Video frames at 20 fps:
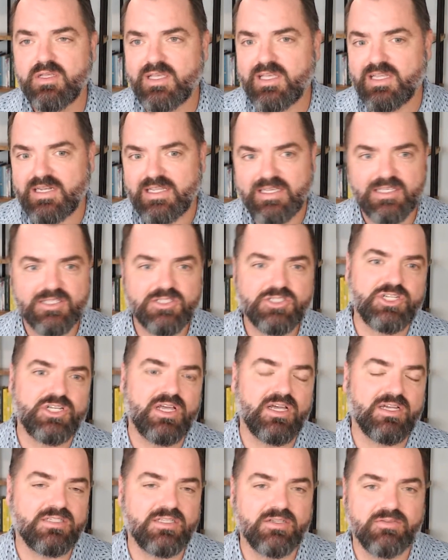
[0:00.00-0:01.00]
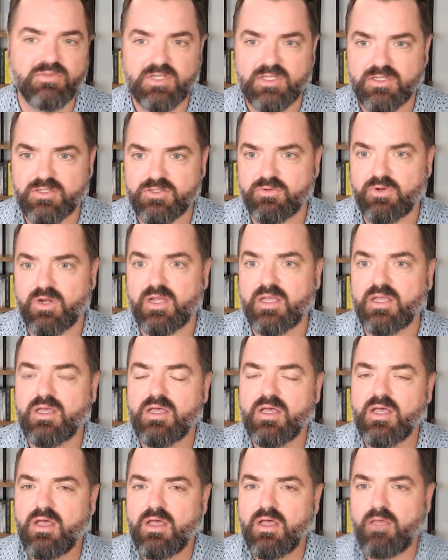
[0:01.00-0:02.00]
in ESG activities, right?
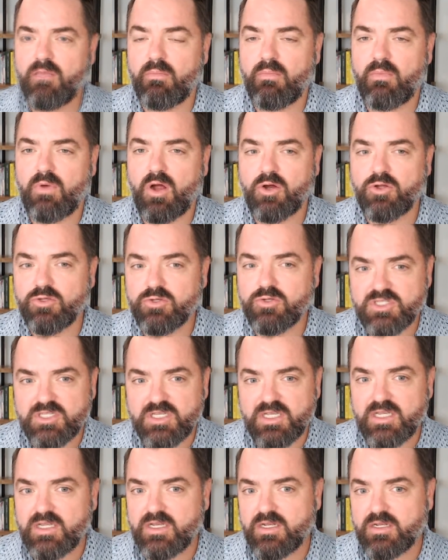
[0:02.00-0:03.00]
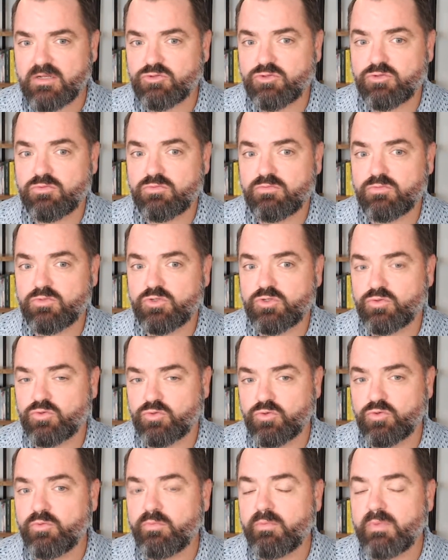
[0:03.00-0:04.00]
Are you seeing
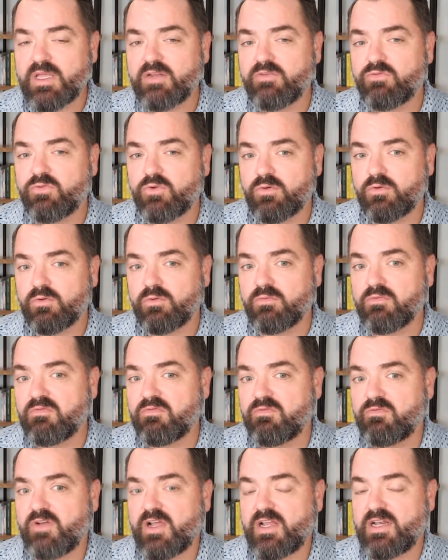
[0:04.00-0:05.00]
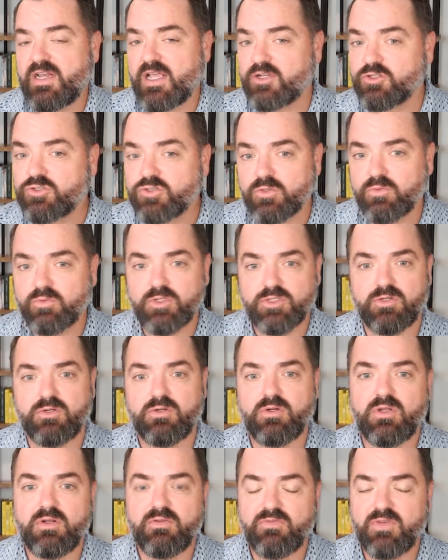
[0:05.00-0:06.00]
true, meaningful financial
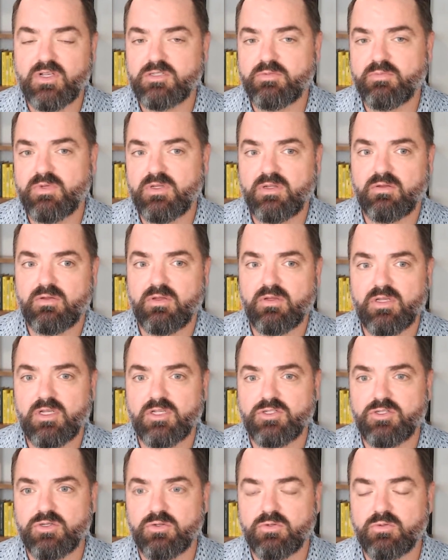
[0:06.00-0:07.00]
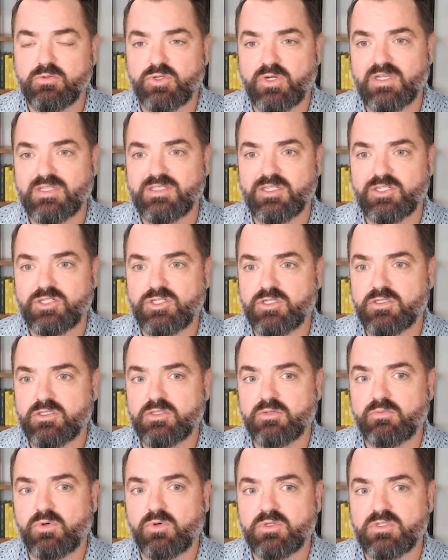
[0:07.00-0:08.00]
return on investment as you transition
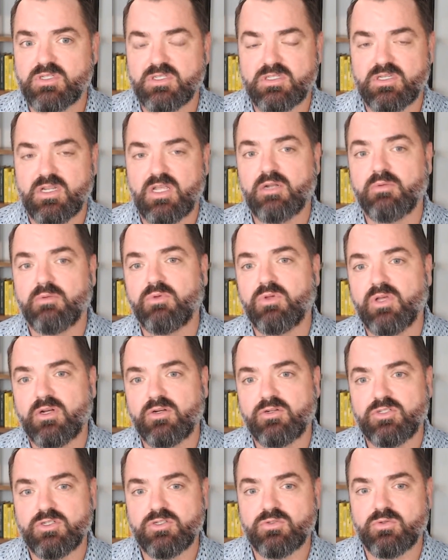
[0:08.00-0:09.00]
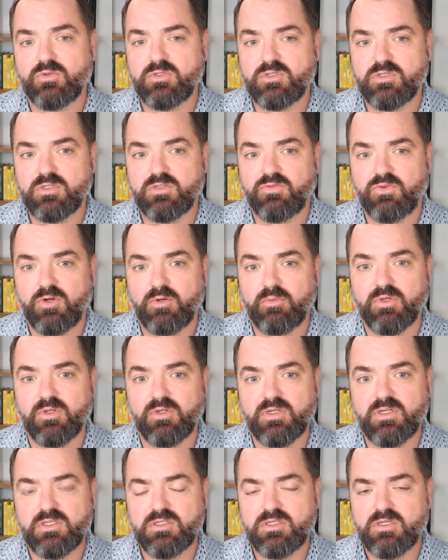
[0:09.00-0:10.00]
to more sustainable energy sources for your
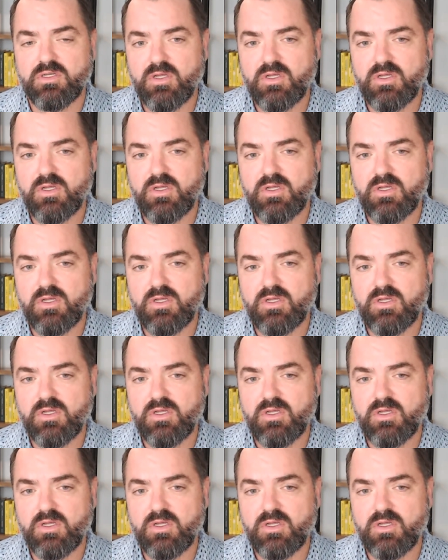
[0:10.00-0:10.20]
buildings?